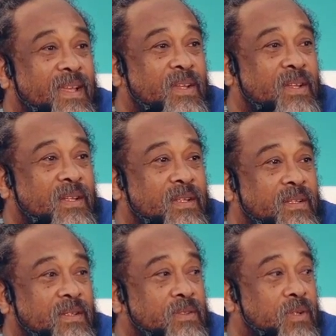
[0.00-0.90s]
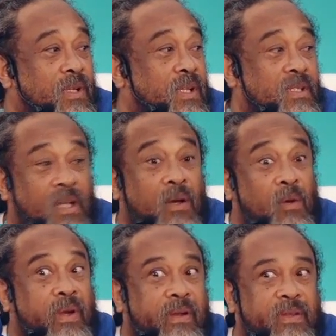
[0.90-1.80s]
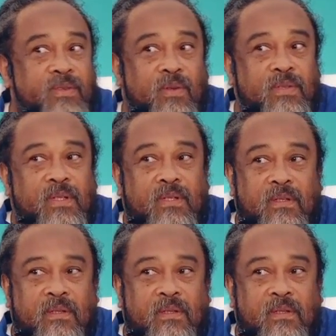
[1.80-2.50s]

Yeah? So awareness knows it.